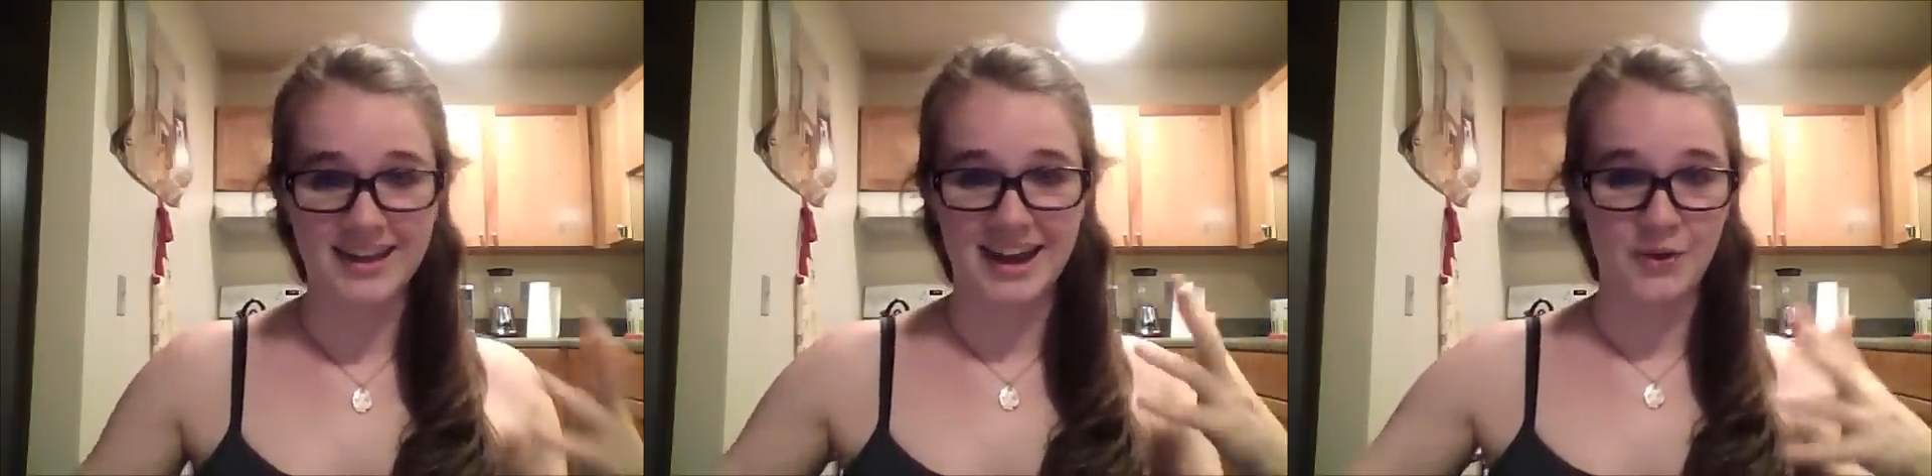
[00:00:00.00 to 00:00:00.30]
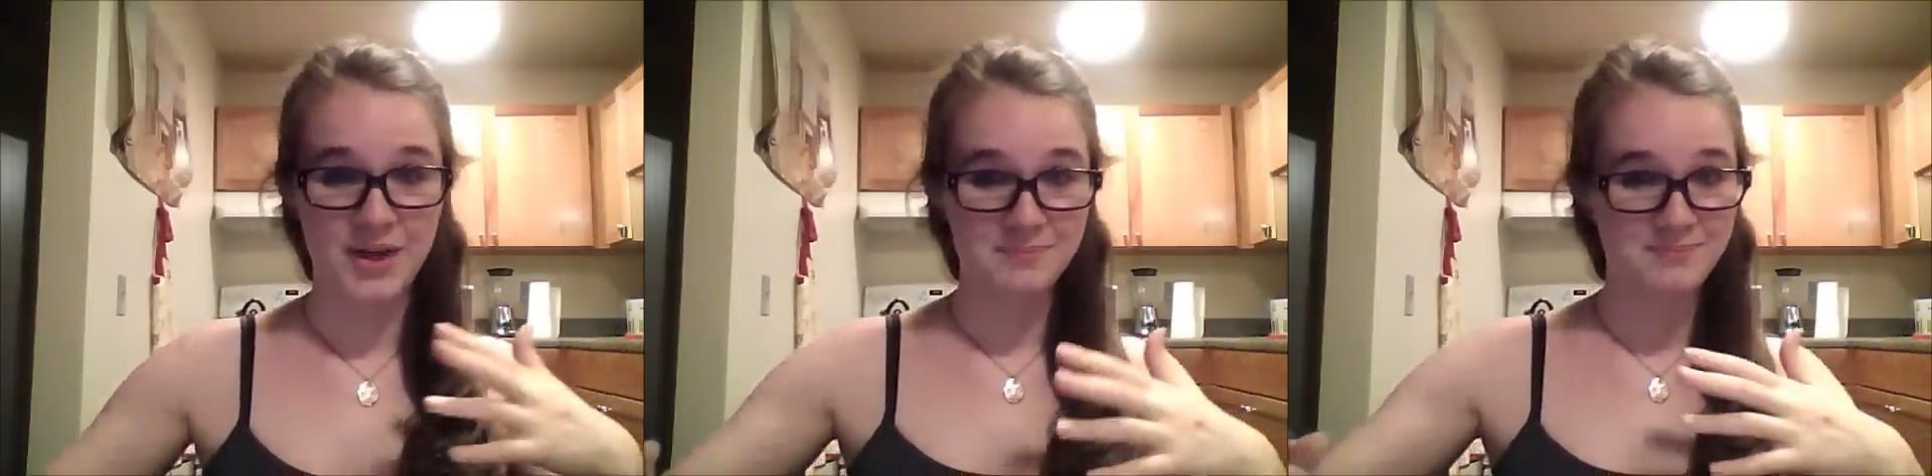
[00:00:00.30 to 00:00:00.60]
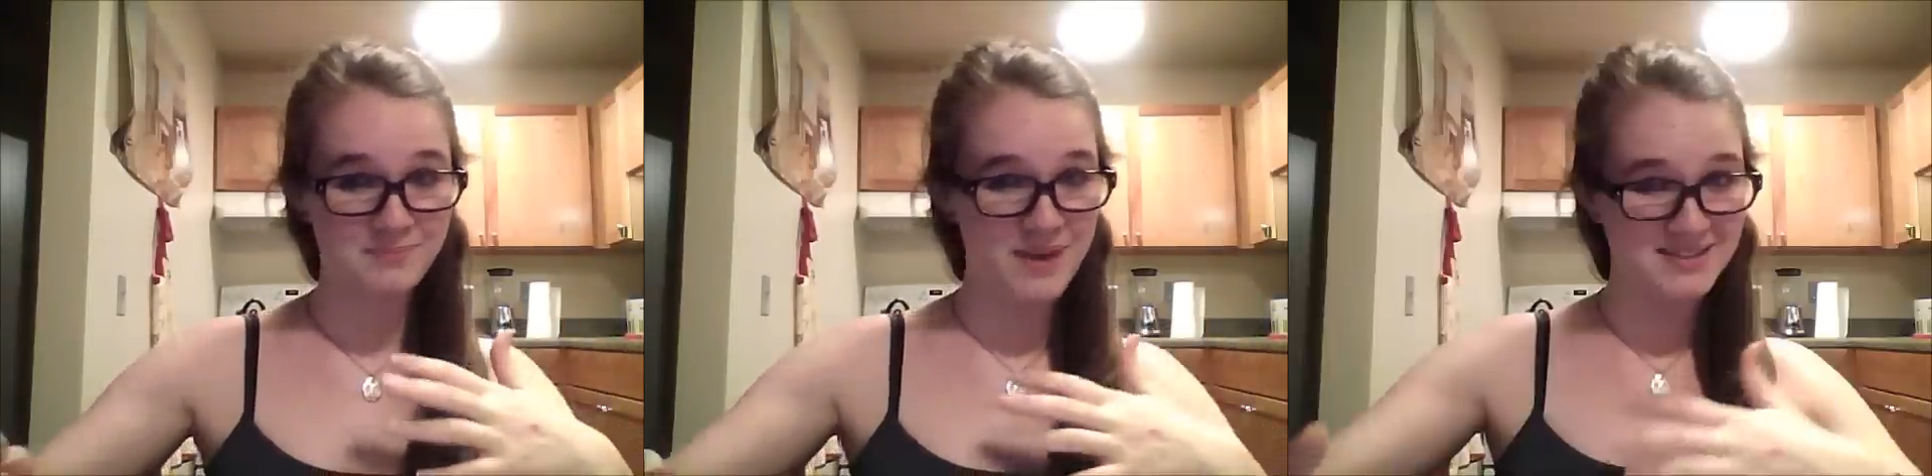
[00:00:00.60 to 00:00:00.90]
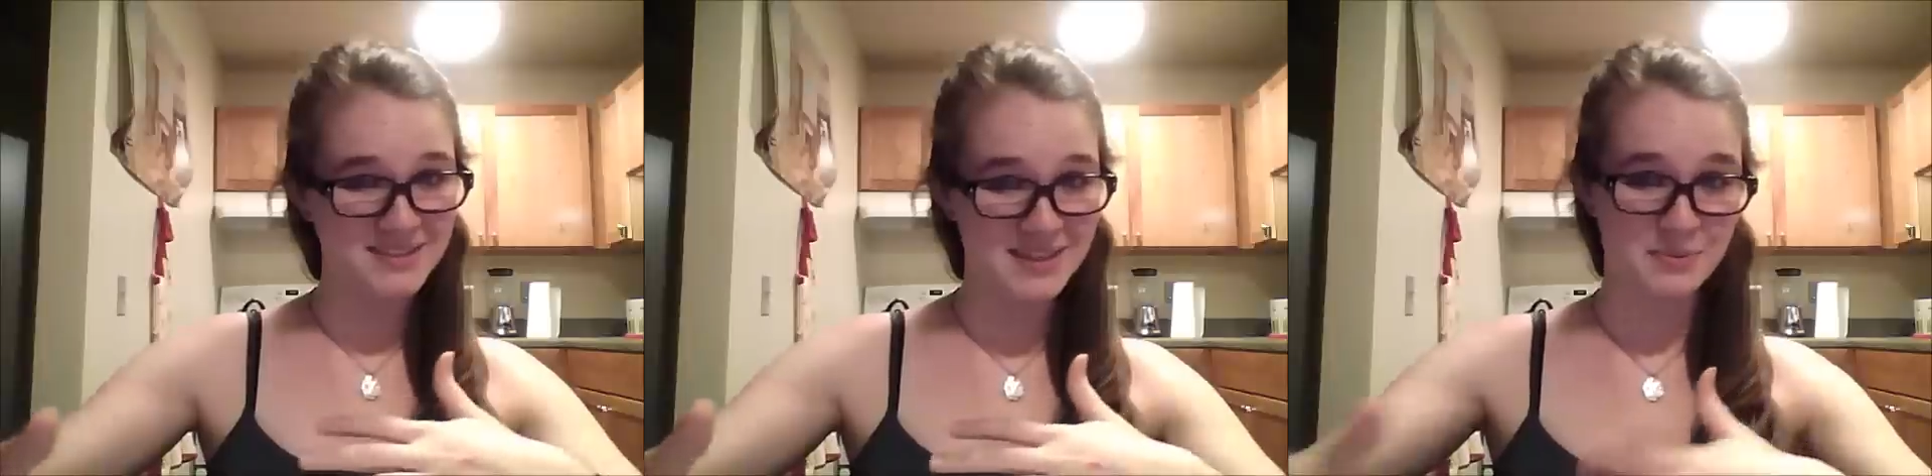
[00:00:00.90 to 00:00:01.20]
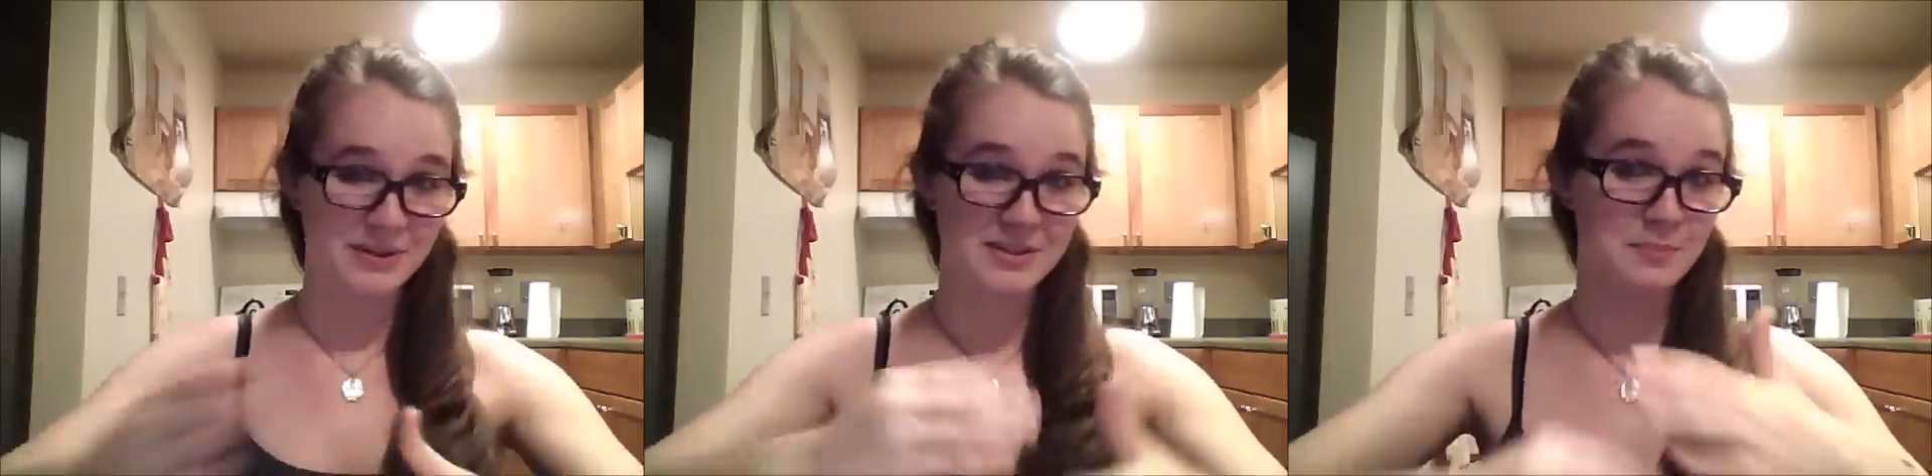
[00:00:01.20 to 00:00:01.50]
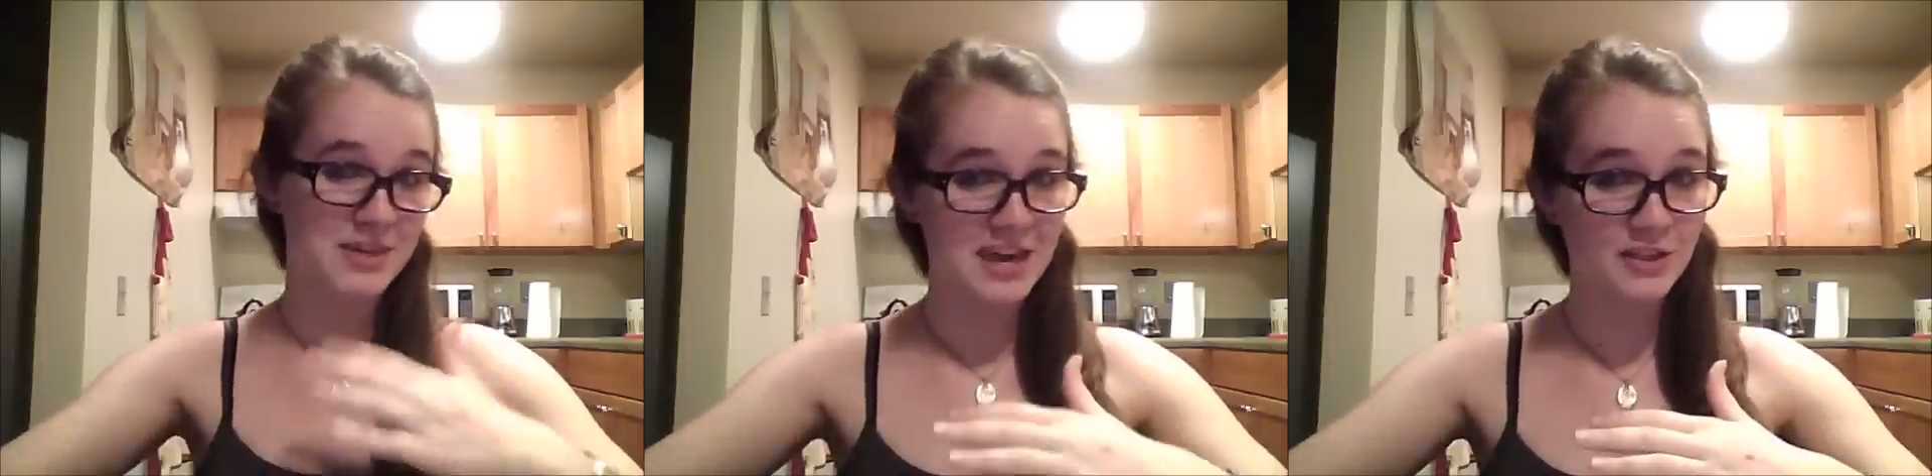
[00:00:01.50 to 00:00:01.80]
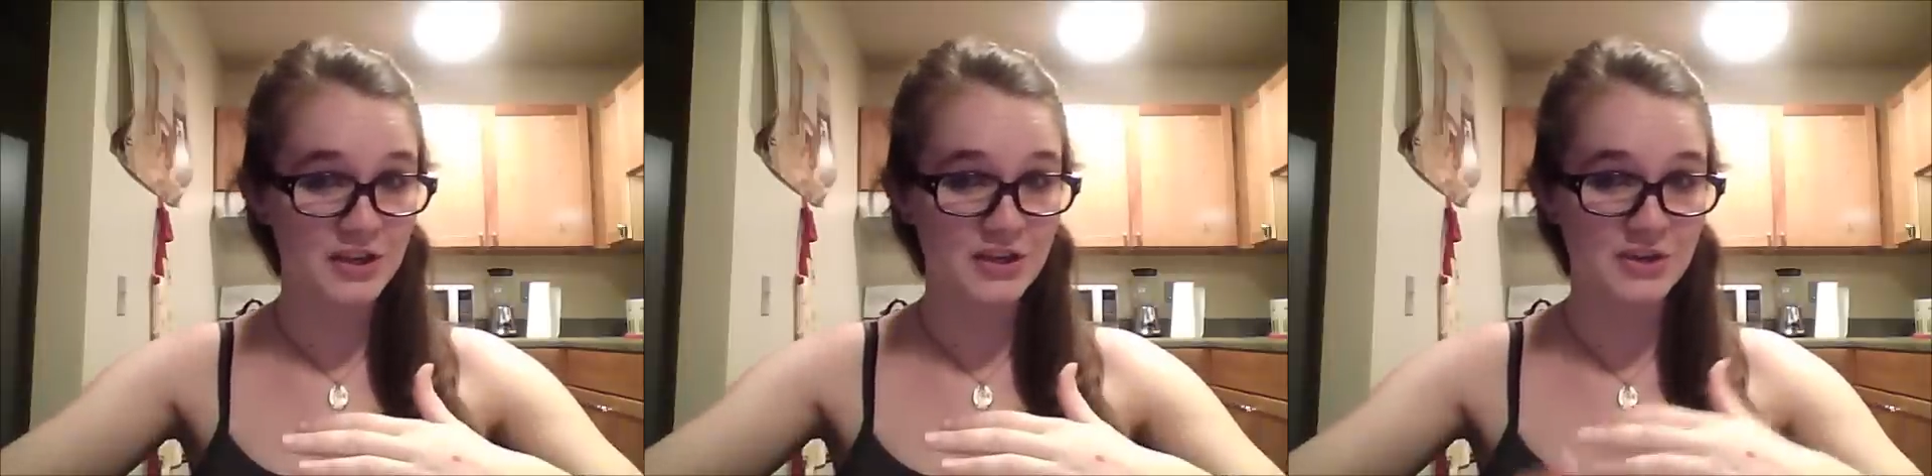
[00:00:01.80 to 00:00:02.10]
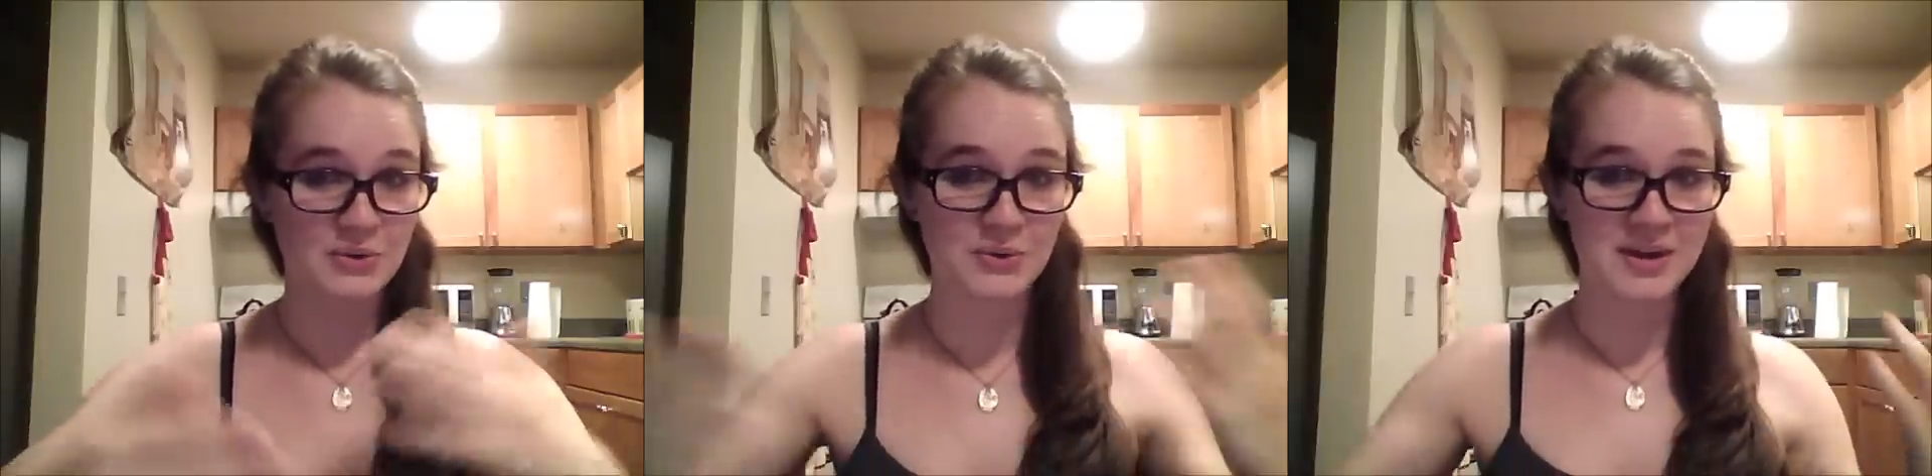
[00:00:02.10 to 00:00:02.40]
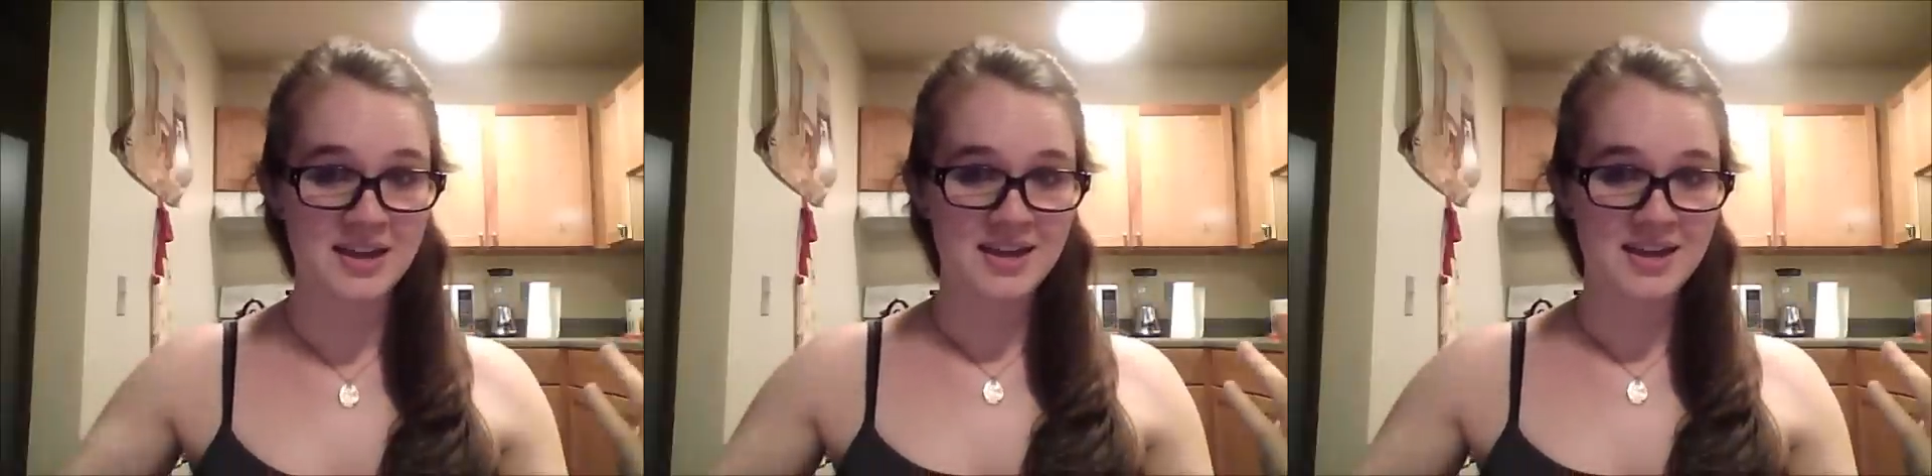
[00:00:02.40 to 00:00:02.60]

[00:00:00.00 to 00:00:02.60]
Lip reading: and how that basically will end up killing you.